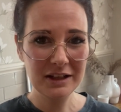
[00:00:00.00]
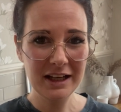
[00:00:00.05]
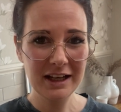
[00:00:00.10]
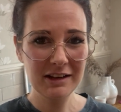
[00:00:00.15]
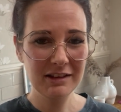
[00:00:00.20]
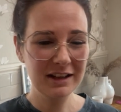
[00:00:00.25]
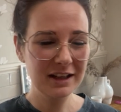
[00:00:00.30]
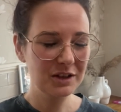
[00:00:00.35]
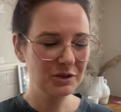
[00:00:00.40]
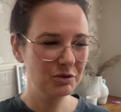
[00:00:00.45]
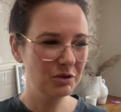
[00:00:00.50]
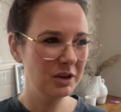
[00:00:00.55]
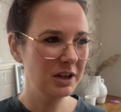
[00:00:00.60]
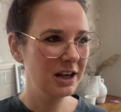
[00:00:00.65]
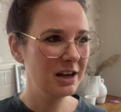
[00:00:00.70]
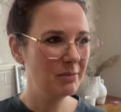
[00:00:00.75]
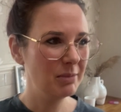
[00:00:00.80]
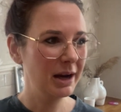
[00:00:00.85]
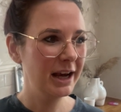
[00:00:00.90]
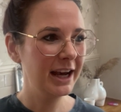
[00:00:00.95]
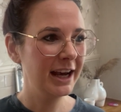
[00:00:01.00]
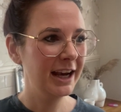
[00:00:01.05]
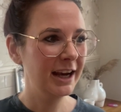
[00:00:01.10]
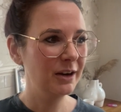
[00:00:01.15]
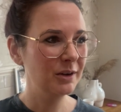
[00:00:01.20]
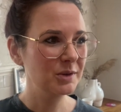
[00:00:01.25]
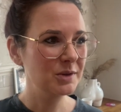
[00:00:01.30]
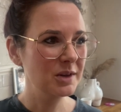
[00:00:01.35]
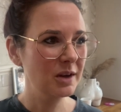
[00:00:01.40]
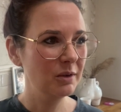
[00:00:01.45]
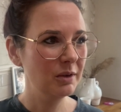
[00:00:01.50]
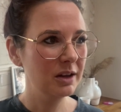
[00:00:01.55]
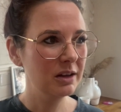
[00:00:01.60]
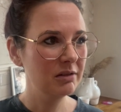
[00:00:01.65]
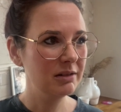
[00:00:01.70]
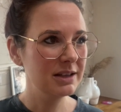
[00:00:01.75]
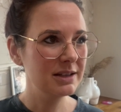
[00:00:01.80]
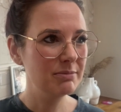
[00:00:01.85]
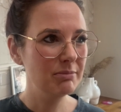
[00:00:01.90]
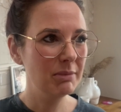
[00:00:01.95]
hear things running about. So whether it's